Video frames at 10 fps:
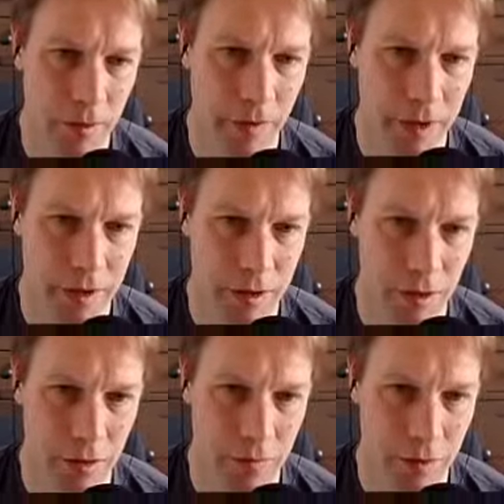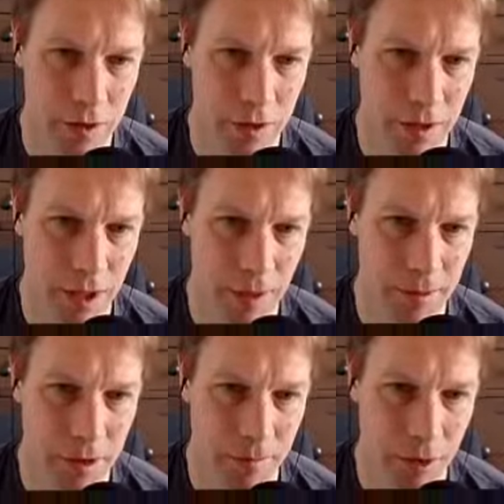read this code for this to say
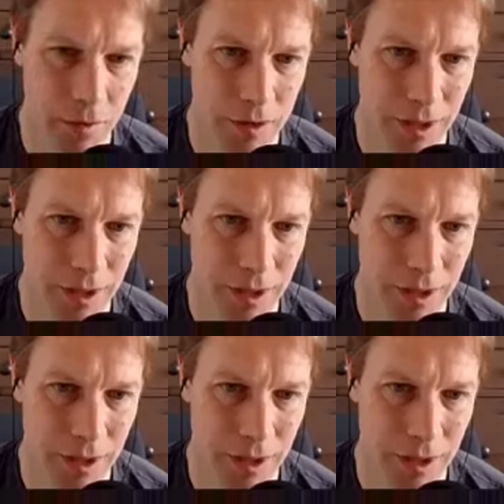ampersand mute